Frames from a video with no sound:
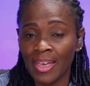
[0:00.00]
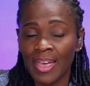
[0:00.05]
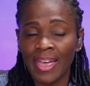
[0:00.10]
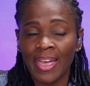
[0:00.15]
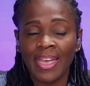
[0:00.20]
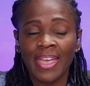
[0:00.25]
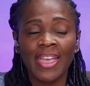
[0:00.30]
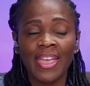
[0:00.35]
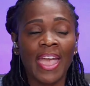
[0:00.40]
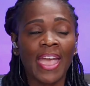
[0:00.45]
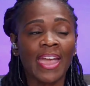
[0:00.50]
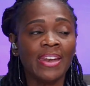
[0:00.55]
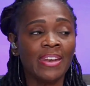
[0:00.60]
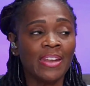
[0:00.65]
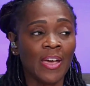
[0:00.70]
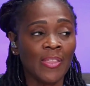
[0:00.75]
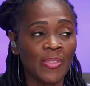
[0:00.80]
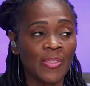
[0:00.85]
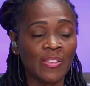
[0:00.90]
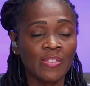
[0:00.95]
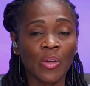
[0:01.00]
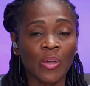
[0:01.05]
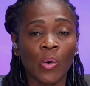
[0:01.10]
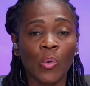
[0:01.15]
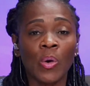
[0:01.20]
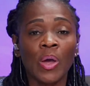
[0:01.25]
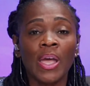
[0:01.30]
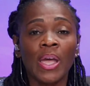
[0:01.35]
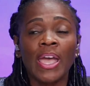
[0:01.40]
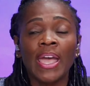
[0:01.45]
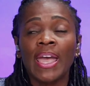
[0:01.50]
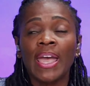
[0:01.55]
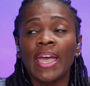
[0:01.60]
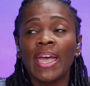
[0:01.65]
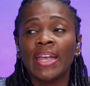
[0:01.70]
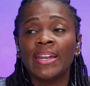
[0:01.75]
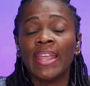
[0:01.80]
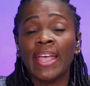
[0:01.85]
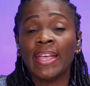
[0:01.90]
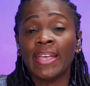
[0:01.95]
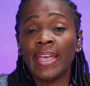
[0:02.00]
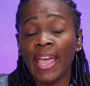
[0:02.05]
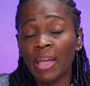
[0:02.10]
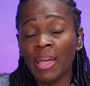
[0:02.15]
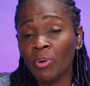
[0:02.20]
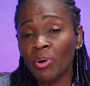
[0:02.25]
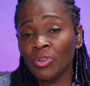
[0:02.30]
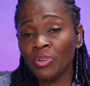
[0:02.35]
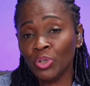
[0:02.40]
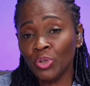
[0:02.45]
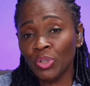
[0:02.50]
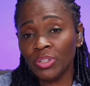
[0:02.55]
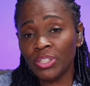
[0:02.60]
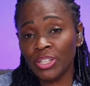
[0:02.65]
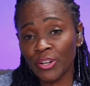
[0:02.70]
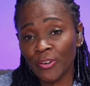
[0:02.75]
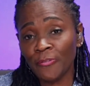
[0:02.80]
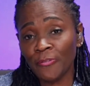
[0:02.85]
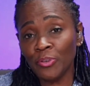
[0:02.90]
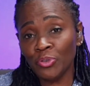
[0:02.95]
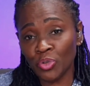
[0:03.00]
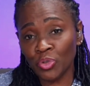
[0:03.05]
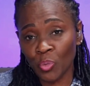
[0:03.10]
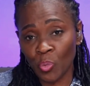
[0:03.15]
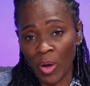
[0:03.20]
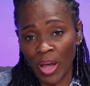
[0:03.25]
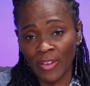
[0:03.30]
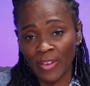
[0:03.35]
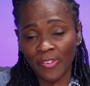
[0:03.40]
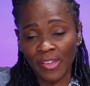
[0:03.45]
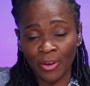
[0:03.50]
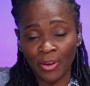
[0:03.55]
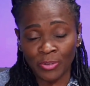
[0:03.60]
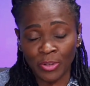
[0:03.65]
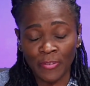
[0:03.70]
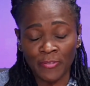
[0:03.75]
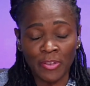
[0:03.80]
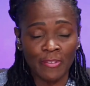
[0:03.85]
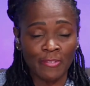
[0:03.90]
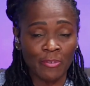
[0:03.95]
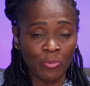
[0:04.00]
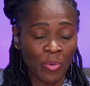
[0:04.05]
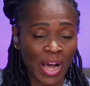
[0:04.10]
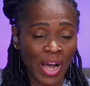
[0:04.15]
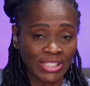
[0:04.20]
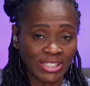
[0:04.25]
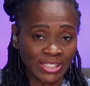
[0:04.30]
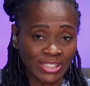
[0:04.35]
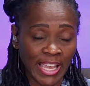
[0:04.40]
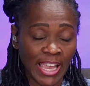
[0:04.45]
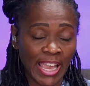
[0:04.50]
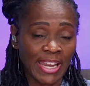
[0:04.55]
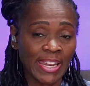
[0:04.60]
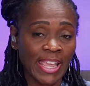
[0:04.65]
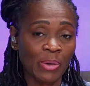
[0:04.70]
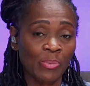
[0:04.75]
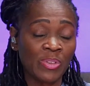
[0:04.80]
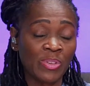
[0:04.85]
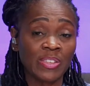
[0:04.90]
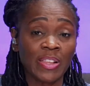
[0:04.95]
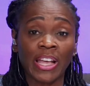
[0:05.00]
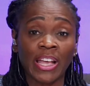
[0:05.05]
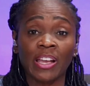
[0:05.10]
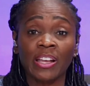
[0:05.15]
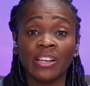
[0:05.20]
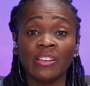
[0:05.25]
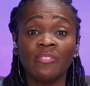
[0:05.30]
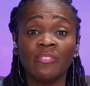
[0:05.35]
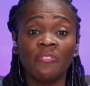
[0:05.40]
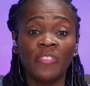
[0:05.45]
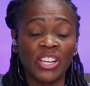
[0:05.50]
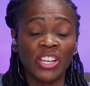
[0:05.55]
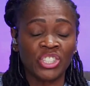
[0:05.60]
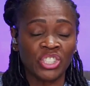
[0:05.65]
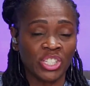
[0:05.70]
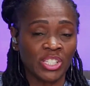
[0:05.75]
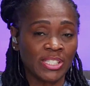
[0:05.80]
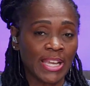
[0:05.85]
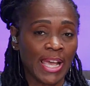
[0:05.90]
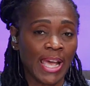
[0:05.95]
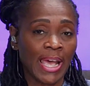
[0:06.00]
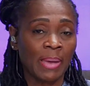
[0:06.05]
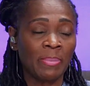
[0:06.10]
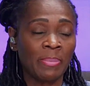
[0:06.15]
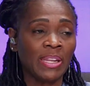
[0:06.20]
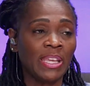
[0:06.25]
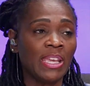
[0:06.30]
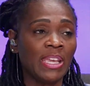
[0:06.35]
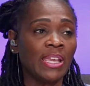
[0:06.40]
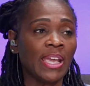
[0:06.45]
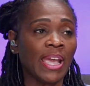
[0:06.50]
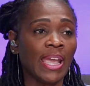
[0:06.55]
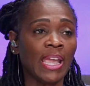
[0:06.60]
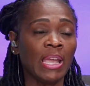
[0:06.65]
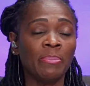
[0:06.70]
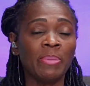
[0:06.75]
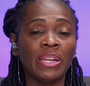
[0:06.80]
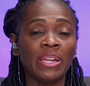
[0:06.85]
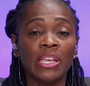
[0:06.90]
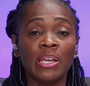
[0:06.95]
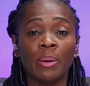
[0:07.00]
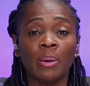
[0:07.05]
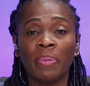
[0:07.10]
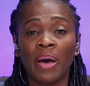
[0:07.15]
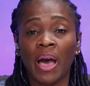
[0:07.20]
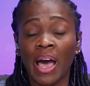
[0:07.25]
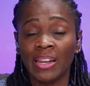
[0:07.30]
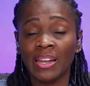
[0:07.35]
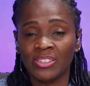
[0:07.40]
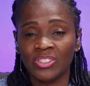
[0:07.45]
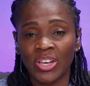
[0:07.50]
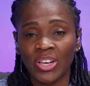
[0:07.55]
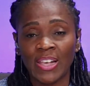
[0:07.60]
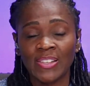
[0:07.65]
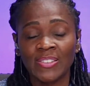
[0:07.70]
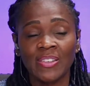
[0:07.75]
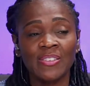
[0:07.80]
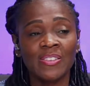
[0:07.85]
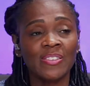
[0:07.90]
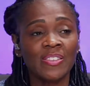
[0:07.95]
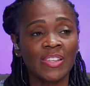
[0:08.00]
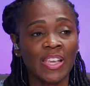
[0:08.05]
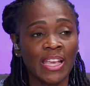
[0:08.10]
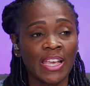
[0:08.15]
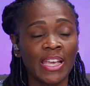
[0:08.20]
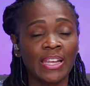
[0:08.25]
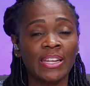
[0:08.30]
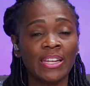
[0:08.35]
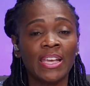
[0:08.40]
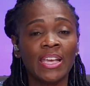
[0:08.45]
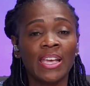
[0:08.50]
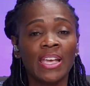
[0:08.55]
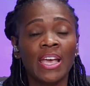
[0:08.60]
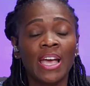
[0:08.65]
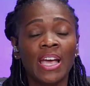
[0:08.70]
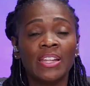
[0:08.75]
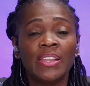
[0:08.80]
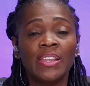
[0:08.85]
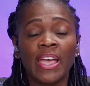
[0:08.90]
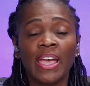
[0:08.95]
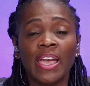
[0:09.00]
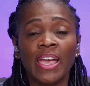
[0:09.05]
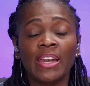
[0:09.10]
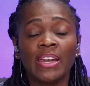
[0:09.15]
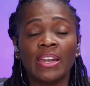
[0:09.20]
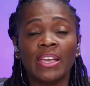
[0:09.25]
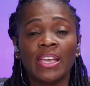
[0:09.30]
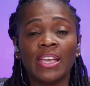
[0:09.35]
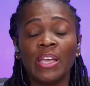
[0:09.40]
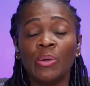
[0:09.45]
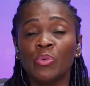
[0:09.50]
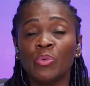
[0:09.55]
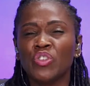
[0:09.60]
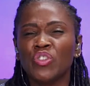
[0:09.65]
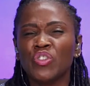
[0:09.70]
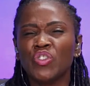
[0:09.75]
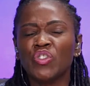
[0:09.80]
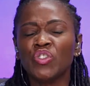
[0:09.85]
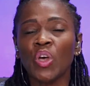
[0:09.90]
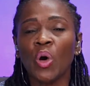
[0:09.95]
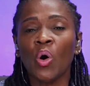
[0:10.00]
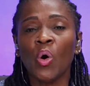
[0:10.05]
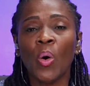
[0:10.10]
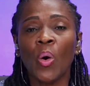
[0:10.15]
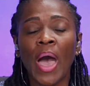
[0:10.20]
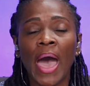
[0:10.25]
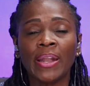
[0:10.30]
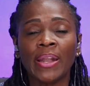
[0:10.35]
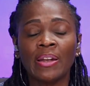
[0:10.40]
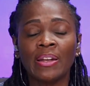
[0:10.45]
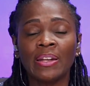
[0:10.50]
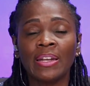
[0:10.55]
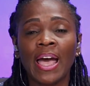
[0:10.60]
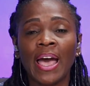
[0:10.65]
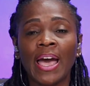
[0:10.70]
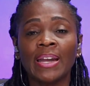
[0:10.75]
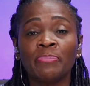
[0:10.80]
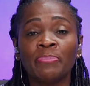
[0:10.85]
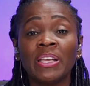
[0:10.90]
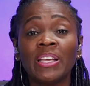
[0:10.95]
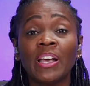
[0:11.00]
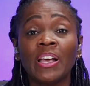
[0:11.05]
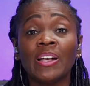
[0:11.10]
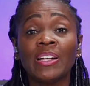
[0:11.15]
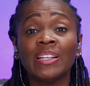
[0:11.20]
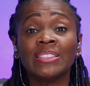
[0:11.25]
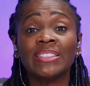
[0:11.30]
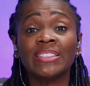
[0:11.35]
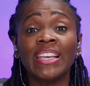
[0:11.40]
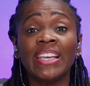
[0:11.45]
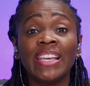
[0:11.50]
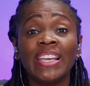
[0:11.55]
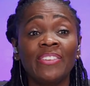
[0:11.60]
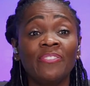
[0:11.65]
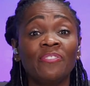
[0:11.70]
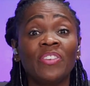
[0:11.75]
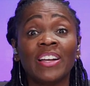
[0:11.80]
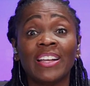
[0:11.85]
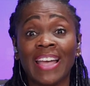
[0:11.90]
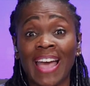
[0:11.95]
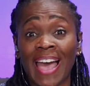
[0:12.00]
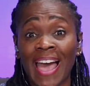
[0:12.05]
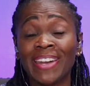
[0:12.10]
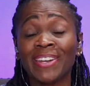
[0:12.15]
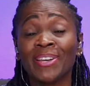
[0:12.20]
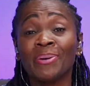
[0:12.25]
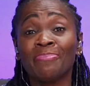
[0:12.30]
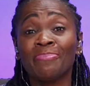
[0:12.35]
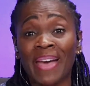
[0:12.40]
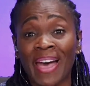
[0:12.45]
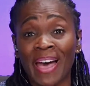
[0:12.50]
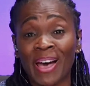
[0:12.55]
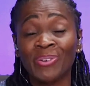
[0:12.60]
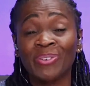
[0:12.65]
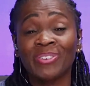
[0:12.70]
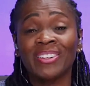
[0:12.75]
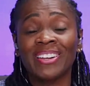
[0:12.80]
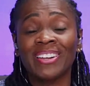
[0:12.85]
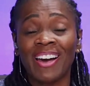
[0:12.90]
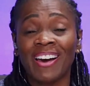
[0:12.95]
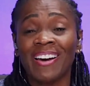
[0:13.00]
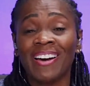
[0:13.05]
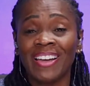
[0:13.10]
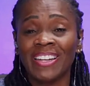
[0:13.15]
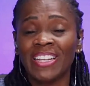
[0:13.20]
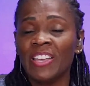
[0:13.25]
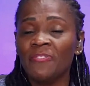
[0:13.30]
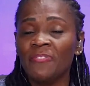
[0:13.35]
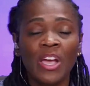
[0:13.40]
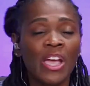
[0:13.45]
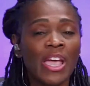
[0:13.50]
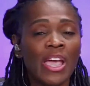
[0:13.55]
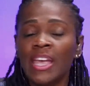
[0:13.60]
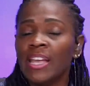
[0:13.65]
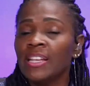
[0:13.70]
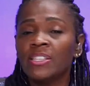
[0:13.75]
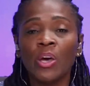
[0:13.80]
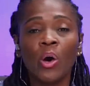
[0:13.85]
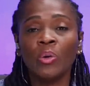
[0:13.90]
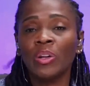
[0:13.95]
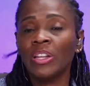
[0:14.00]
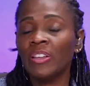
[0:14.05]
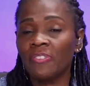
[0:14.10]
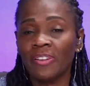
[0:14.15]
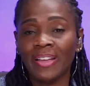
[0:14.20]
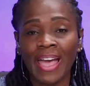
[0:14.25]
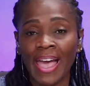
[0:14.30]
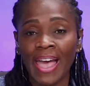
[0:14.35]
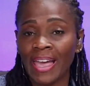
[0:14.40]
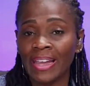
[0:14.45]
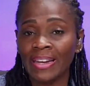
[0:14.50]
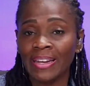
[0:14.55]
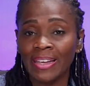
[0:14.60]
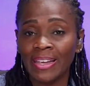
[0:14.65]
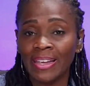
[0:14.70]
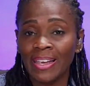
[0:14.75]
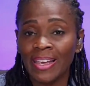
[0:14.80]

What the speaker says: He had nothing. So they came on Dear Future Wifey. I don't know if you ever watched that. And it was like a confession time. And he came and he apologized and said that he was so out of line because he forgot about God. He totally forgot.